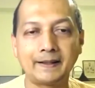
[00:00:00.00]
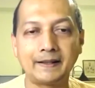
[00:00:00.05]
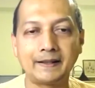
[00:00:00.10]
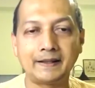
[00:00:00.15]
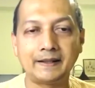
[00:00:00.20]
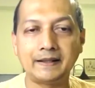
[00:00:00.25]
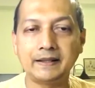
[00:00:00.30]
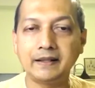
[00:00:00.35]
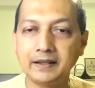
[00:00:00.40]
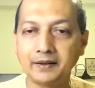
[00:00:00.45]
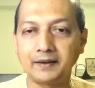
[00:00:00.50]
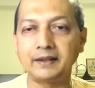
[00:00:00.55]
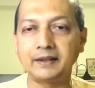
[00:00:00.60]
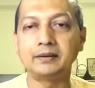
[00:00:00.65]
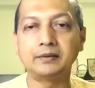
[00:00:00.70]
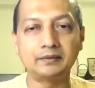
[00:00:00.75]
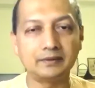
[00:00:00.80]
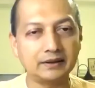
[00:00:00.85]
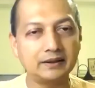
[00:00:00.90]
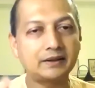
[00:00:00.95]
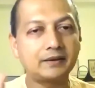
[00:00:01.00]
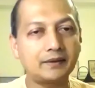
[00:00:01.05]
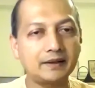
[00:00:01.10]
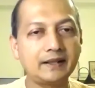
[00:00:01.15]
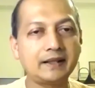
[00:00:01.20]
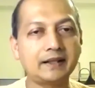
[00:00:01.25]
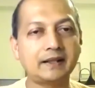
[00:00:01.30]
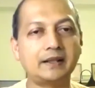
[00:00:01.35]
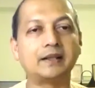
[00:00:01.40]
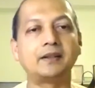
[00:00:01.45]
Hearing,
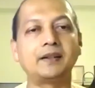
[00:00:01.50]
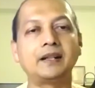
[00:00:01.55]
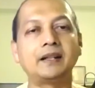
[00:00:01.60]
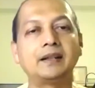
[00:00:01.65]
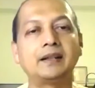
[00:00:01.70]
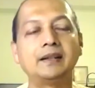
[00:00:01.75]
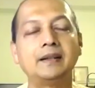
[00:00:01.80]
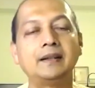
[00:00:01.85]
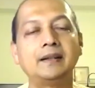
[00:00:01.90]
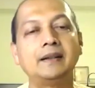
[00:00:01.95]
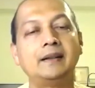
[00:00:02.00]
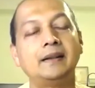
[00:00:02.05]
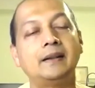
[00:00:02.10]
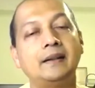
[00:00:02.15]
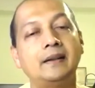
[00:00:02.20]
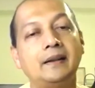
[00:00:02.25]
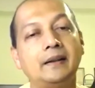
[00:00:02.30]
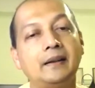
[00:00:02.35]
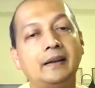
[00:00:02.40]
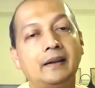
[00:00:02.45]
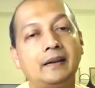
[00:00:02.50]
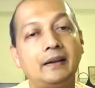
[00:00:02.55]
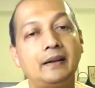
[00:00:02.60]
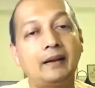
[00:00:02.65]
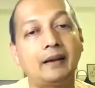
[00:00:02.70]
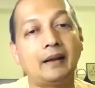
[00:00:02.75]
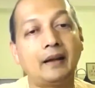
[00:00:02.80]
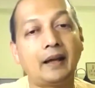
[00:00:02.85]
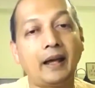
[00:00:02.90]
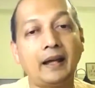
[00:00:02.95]
literally hearing.
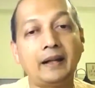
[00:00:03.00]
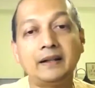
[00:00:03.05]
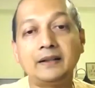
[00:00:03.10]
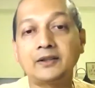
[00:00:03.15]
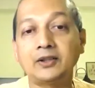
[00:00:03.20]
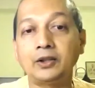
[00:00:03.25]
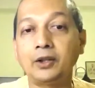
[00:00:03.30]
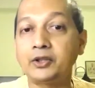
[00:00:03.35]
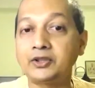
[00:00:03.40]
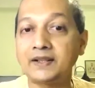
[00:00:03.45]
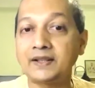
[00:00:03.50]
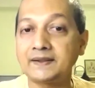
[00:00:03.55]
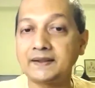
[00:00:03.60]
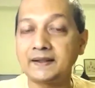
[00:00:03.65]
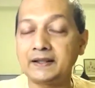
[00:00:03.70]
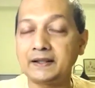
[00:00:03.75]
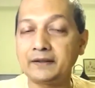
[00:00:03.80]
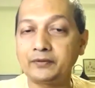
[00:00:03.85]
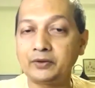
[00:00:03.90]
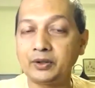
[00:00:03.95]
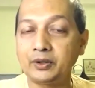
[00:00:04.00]
And it's not just enough to